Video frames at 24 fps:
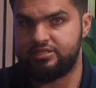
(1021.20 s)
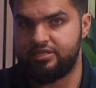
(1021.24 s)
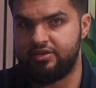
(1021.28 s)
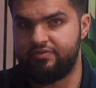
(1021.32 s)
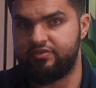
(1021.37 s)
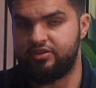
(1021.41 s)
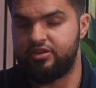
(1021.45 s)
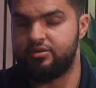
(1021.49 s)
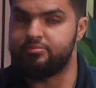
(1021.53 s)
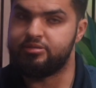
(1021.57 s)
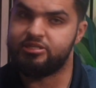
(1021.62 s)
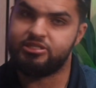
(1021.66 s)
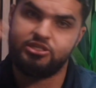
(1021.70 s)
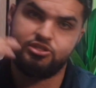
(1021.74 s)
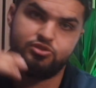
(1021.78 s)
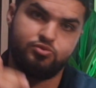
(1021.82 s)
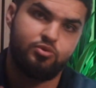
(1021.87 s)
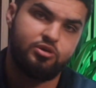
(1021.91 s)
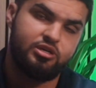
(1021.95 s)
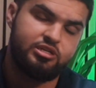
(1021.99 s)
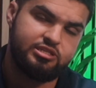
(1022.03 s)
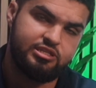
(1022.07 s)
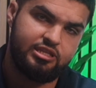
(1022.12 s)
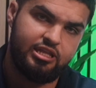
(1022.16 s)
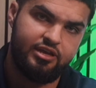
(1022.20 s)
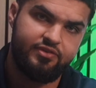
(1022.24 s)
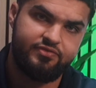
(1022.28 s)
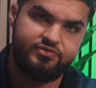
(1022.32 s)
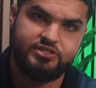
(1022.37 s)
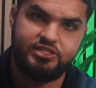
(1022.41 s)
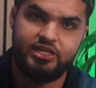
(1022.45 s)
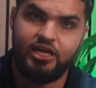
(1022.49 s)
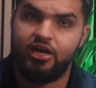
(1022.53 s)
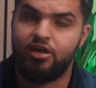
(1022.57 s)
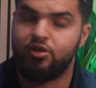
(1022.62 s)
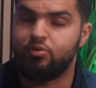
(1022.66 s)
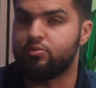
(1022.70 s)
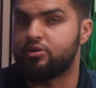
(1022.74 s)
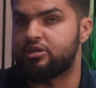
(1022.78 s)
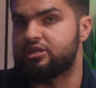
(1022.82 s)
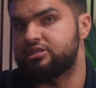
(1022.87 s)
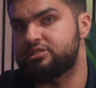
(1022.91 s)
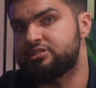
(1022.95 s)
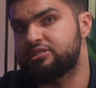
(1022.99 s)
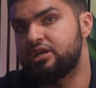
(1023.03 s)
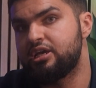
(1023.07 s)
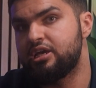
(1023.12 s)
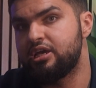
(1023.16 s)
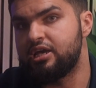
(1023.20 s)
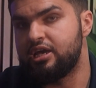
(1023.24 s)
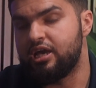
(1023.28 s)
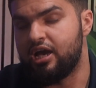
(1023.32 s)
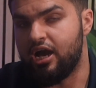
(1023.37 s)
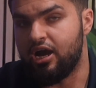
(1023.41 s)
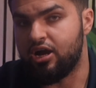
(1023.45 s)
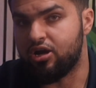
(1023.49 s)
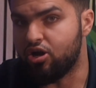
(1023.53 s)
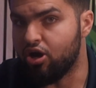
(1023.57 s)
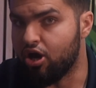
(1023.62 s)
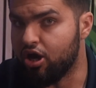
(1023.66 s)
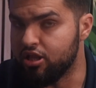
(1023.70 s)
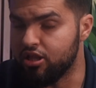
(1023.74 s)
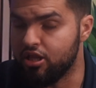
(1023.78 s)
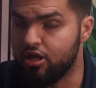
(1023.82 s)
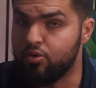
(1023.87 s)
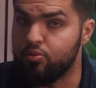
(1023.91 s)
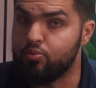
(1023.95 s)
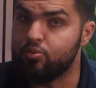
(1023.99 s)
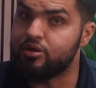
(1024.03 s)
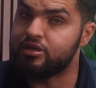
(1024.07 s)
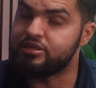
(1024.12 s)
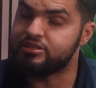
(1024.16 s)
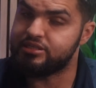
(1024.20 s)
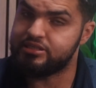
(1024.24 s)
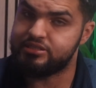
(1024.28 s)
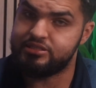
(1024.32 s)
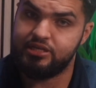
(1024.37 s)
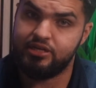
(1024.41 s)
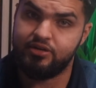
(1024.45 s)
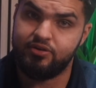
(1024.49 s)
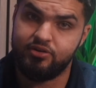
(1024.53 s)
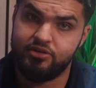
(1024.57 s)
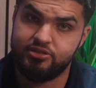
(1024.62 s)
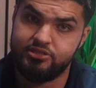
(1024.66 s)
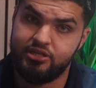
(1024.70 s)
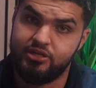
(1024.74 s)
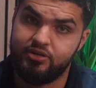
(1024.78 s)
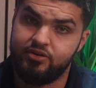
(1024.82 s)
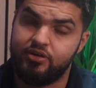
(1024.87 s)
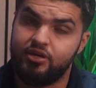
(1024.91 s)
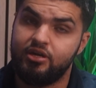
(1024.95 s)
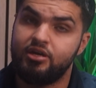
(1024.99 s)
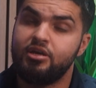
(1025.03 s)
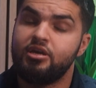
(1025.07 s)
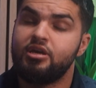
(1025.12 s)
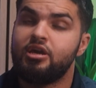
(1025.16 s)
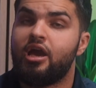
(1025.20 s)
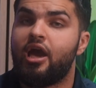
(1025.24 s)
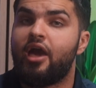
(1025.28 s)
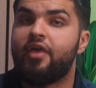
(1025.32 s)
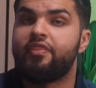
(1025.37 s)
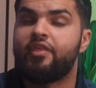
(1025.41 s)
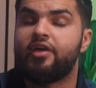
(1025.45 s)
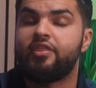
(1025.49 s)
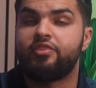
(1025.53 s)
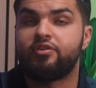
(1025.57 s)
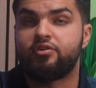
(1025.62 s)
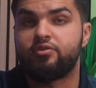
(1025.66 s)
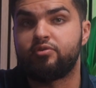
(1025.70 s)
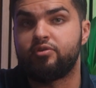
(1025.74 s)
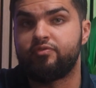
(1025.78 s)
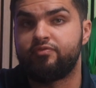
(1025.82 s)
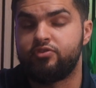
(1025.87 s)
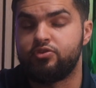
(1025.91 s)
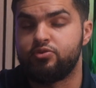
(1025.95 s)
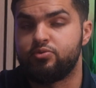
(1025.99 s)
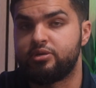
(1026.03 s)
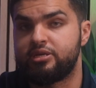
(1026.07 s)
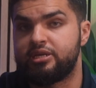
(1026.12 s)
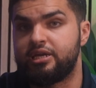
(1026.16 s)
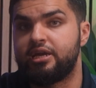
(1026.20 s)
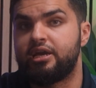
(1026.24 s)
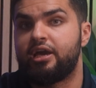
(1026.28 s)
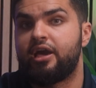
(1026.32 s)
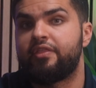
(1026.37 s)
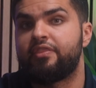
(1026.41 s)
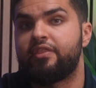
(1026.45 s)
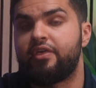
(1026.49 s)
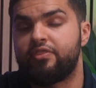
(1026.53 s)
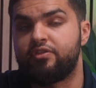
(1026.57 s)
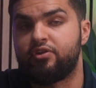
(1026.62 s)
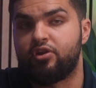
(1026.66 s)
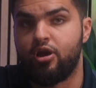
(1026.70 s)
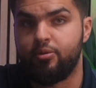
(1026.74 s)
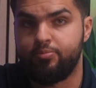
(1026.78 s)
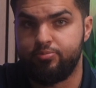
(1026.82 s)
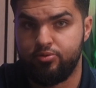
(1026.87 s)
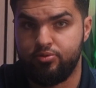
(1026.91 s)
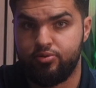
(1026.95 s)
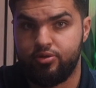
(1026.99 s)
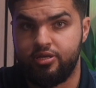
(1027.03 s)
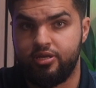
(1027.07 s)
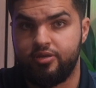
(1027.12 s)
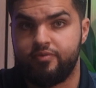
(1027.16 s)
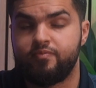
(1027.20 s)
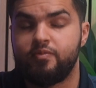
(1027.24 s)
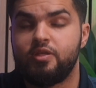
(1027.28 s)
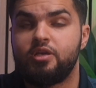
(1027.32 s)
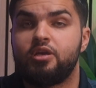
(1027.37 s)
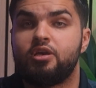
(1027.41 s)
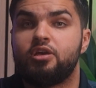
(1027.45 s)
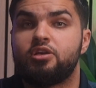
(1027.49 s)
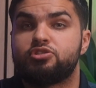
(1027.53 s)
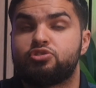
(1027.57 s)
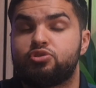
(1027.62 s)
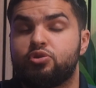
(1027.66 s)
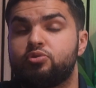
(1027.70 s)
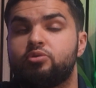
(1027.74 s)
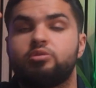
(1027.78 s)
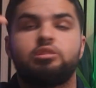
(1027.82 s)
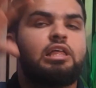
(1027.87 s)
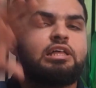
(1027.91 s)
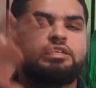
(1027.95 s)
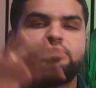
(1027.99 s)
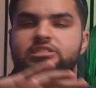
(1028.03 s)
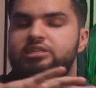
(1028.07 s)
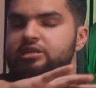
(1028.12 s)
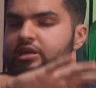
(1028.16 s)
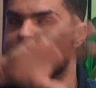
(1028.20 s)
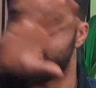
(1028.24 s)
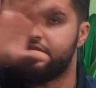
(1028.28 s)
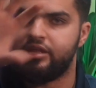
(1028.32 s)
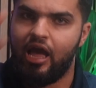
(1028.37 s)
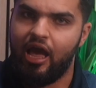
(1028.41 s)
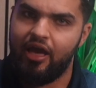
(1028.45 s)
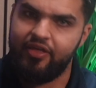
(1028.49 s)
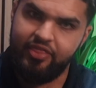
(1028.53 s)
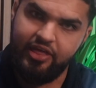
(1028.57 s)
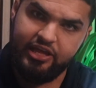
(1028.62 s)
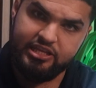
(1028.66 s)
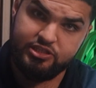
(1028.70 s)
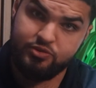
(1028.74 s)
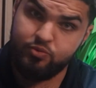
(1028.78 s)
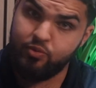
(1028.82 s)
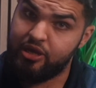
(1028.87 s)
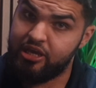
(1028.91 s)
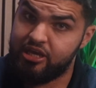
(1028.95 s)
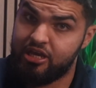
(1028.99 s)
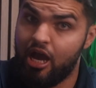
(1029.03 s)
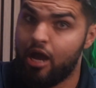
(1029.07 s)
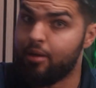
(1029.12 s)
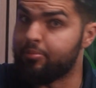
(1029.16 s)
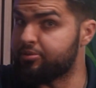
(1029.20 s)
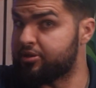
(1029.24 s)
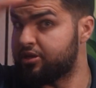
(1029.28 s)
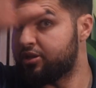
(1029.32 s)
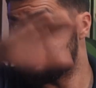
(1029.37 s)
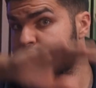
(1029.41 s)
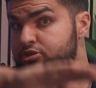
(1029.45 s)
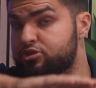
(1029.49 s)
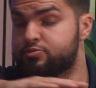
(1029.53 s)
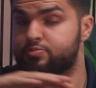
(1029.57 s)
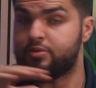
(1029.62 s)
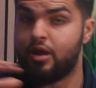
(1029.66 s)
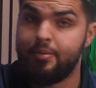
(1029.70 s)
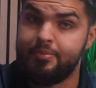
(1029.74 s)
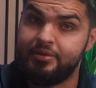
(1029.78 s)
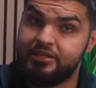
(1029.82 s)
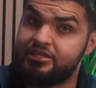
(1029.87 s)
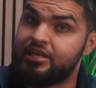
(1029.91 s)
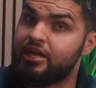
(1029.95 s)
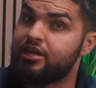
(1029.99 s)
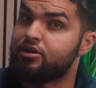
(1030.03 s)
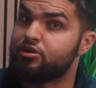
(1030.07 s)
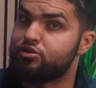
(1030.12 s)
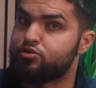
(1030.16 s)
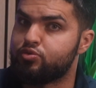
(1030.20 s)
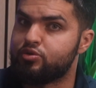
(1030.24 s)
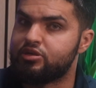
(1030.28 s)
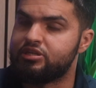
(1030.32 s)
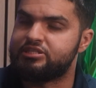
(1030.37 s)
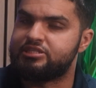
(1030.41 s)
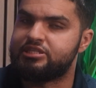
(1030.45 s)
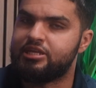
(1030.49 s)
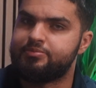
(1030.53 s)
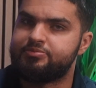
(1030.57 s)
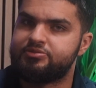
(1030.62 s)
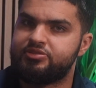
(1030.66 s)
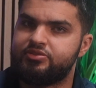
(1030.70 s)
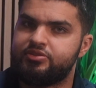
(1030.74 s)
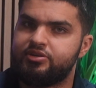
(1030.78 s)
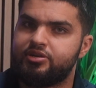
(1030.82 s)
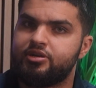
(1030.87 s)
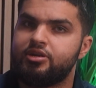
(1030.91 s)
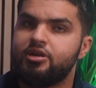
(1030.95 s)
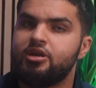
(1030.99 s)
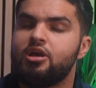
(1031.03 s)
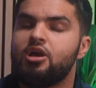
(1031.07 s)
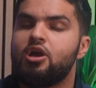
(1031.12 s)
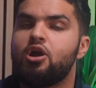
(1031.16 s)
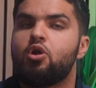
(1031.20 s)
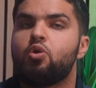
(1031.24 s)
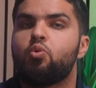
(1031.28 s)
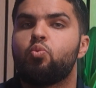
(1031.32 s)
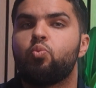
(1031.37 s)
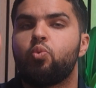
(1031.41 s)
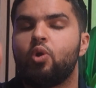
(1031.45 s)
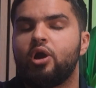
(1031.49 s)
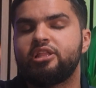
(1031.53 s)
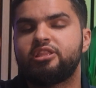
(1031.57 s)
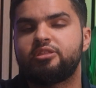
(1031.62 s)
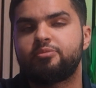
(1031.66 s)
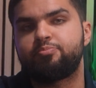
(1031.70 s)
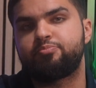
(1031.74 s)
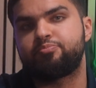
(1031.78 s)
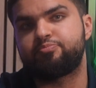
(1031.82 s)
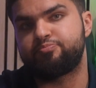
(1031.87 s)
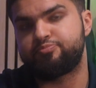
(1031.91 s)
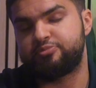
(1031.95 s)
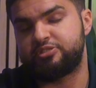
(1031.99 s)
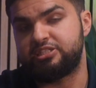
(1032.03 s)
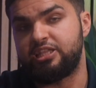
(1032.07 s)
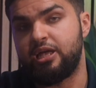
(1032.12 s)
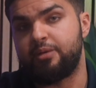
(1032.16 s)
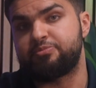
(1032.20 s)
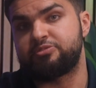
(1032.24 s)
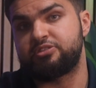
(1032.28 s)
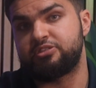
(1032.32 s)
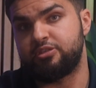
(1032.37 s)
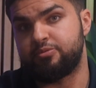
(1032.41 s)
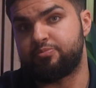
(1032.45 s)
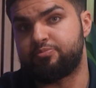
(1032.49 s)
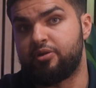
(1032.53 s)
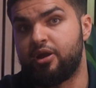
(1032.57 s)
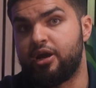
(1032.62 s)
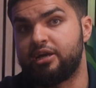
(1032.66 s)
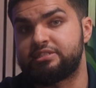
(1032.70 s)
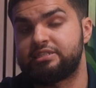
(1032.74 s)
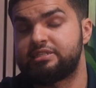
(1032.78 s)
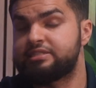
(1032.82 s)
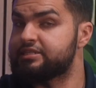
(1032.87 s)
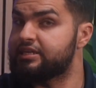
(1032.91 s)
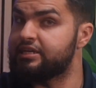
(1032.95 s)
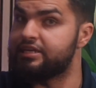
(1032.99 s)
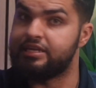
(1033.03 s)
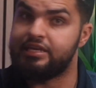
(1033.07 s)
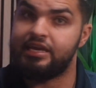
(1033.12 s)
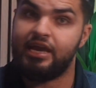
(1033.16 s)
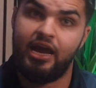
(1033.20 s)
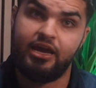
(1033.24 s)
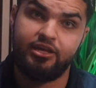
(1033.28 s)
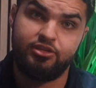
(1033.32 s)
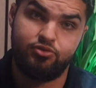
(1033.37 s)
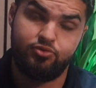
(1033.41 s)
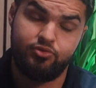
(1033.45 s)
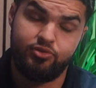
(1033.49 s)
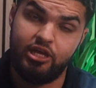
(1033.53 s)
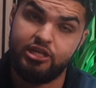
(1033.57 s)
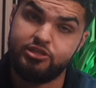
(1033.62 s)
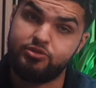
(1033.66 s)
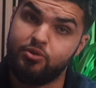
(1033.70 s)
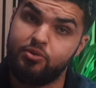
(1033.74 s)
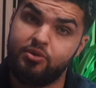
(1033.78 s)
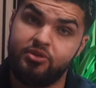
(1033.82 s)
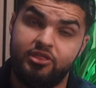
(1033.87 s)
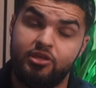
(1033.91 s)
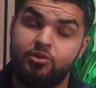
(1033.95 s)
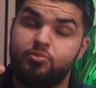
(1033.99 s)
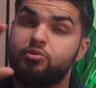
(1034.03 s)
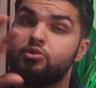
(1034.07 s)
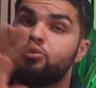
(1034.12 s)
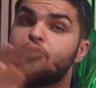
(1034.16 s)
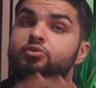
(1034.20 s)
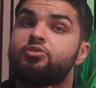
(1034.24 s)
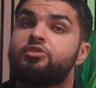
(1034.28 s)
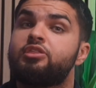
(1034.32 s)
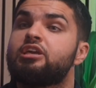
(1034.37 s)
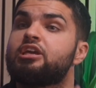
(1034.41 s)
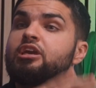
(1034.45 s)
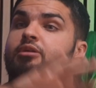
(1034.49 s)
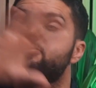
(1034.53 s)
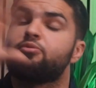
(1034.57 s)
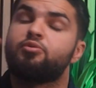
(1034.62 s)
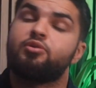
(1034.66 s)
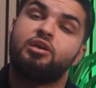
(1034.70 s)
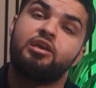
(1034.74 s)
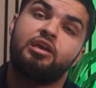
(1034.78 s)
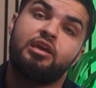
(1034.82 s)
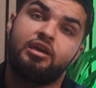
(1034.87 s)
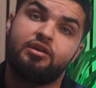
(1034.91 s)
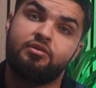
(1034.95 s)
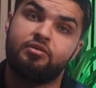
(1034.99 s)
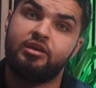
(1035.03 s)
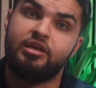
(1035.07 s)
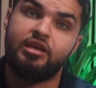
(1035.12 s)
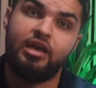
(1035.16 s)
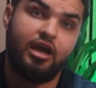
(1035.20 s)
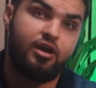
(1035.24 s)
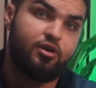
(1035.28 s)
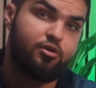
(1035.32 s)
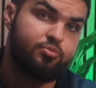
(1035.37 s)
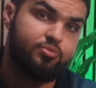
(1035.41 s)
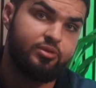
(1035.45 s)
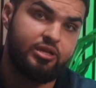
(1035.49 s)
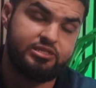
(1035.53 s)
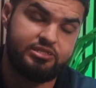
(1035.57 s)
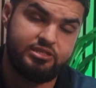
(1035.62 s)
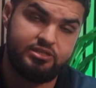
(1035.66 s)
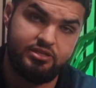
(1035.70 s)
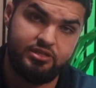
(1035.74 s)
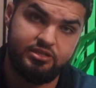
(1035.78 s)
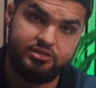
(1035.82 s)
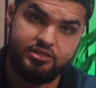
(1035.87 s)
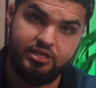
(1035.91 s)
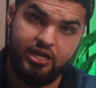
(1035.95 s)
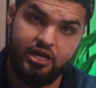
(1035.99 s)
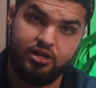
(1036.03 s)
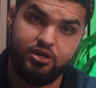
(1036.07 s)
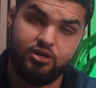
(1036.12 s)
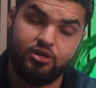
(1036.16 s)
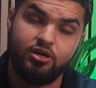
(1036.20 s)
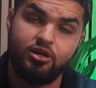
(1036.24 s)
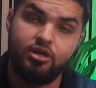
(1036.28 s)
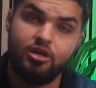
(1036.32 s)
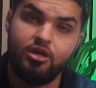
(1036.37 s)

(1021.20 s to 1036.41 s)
7 images, one is lifestyle, one is a call out, one is etc., and then they're reviewing it, and then they're uploading it. So that's way complicated. There's probably 10 or 20 steps in there. What steps of the process can AI do? That's what we think. We don't think about AI replacing the entire